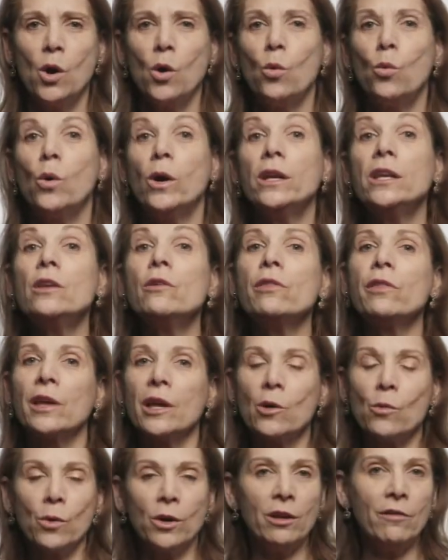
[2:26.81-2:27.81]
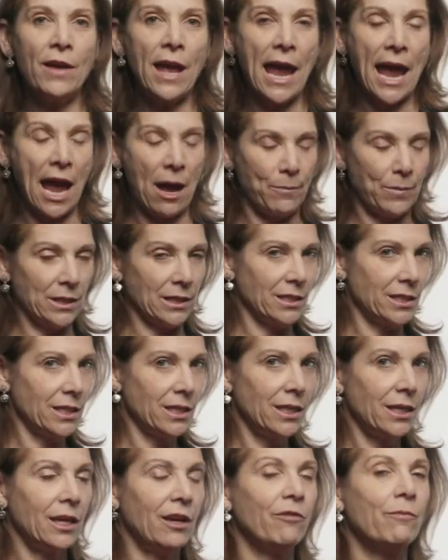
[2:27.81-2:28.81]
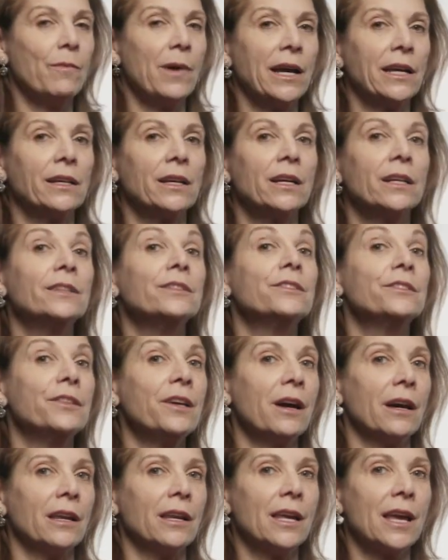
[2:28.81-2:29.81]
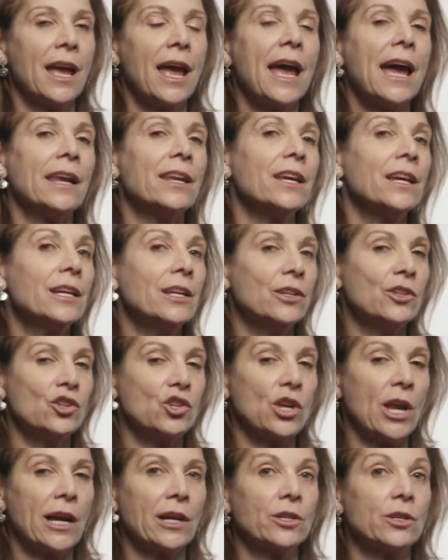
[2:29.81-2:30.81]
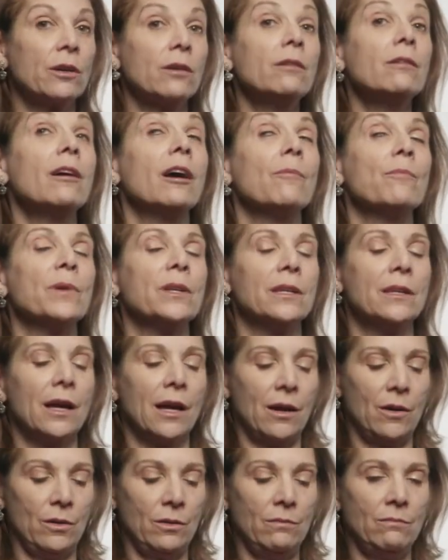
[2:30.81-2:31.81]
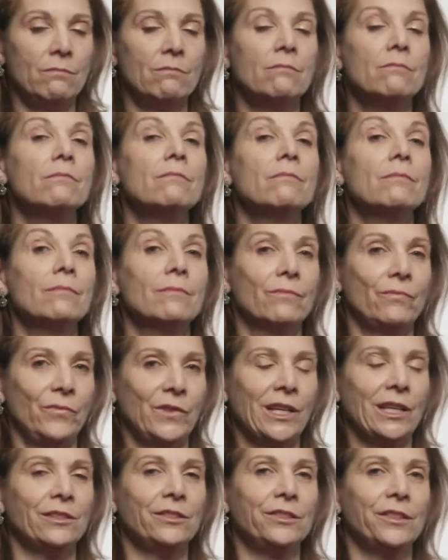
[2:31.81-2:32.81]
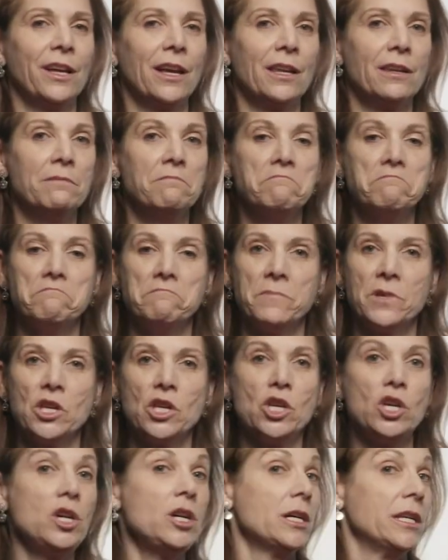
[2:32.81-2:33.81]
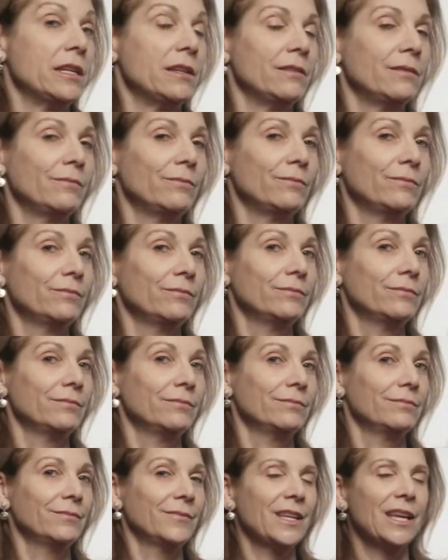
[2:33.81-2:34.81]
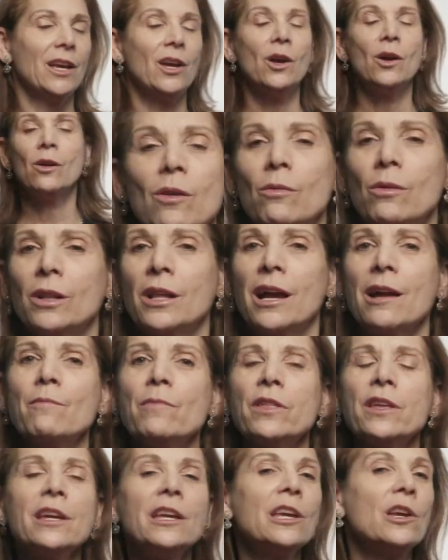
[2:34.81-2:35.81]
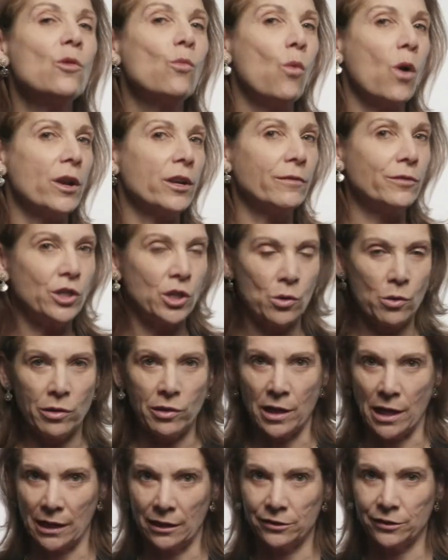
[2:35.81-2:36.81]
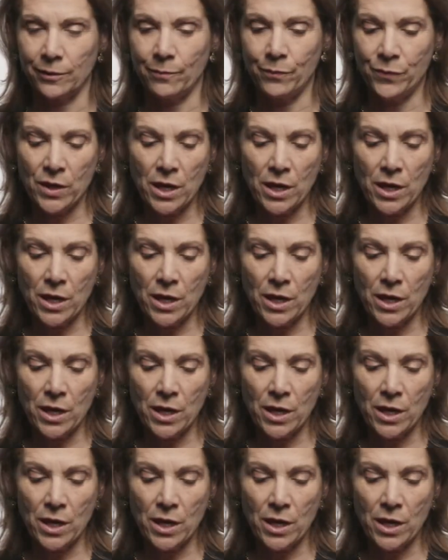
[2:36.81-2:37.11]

What do you think would have happened if my son had checked her up and down and said, "Good"? Well, I'm thinking one of two things.